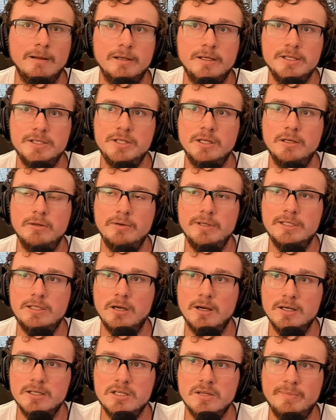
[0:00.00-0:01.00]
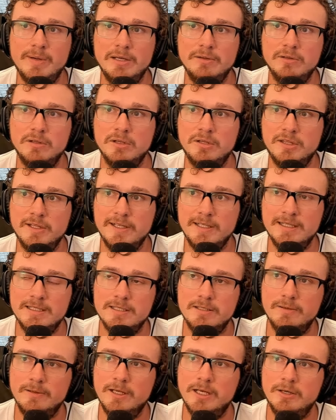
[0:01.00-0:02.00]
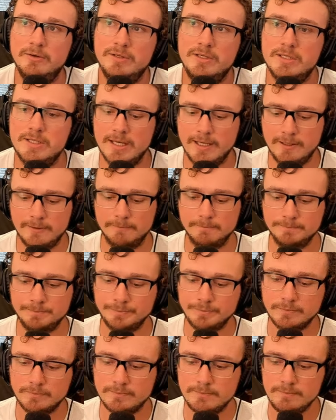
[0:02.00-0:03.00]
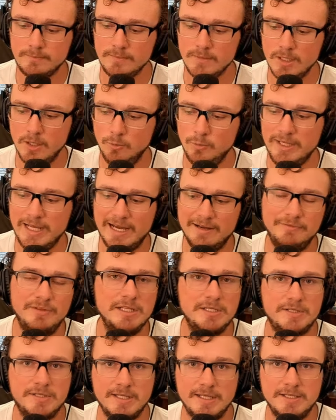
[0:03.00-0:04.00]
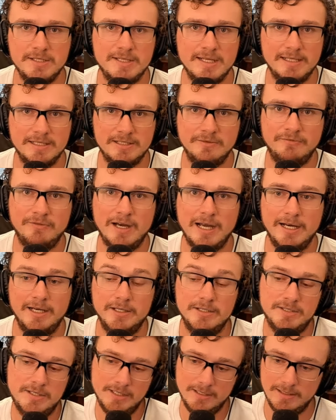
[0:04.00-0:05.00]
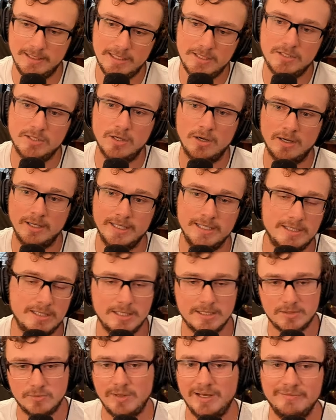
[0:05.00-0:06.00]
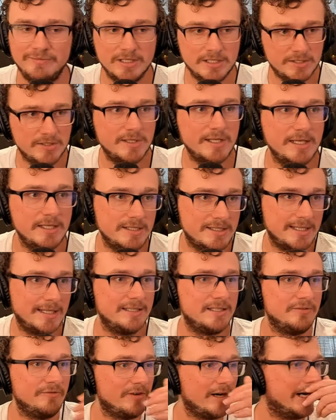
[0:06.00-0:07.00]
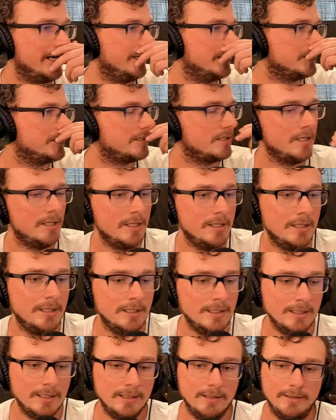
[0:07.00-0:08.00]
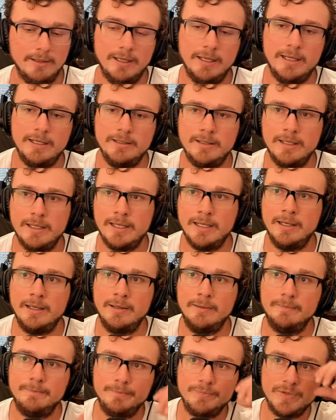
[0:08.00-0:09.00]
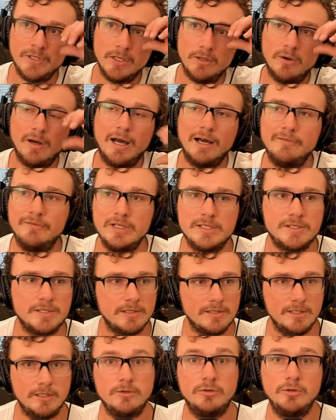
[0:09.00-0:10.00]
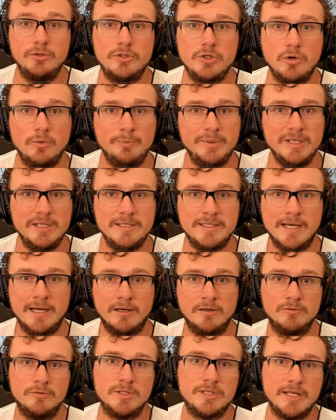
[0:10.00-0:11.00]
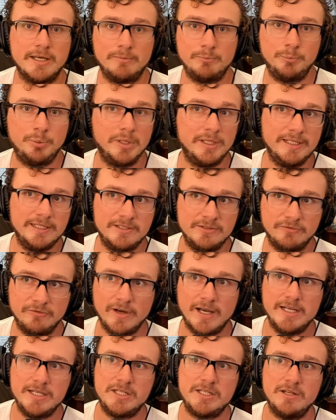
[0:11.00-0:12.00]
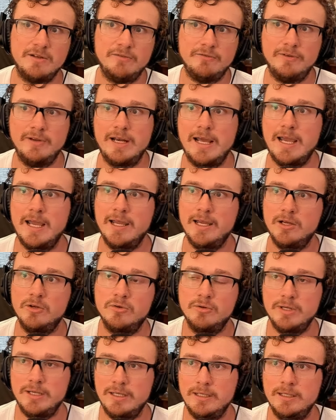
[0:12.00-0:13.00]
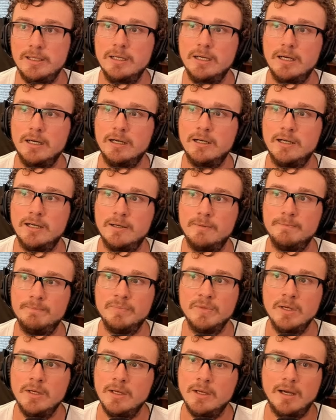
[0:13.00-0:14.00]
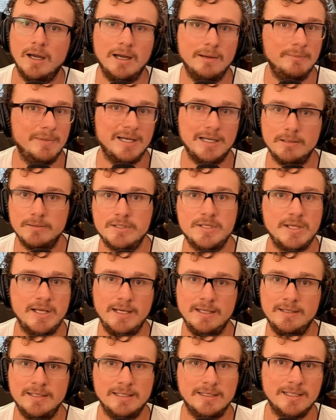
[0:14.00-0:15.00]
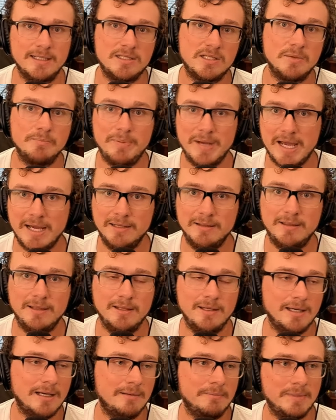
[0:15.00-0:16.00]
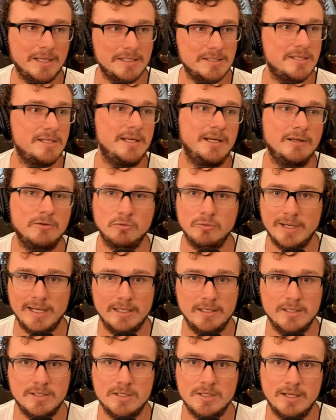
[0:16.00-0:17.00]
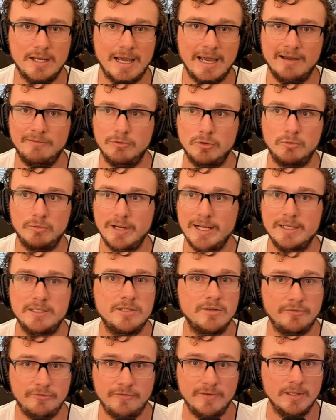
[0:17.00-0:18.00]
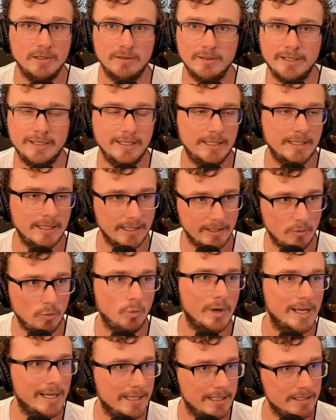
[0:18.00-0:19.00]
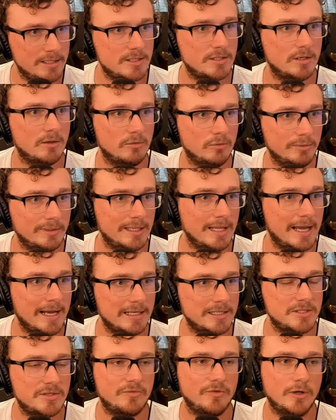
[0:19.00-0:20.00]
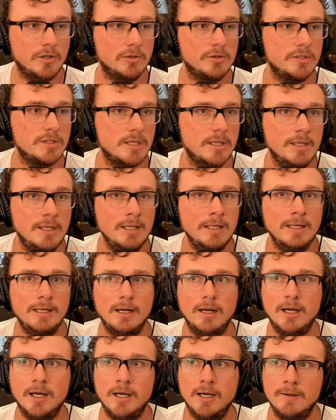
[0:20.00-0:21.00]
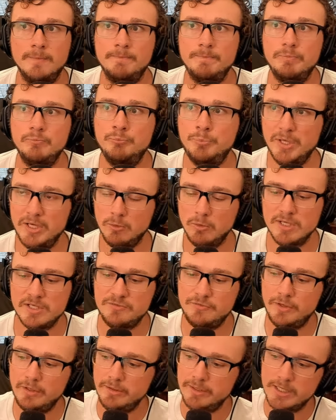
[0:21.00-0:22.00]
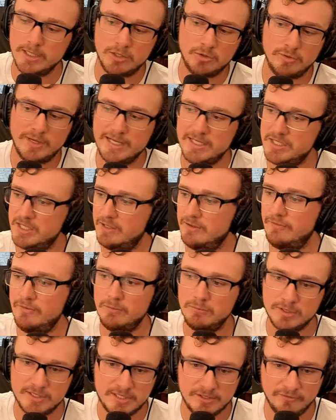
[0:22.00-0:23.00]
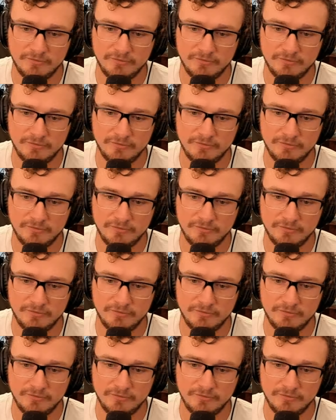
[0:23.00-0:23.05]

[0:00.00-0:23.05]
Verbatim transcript: Because, you know, he talks about the thing, you know, he's like, we have these things that divide us. In this song, he says we have these things that divide us. And then, you know, obviously the Kujo beatdown was like pretty divisive and angry. Um, I'm not saying that that's a bad thing. I'm not saying Ren doesn't have a right to feel any kind of way, so relax, folks. Um, but it was very aggressive. It was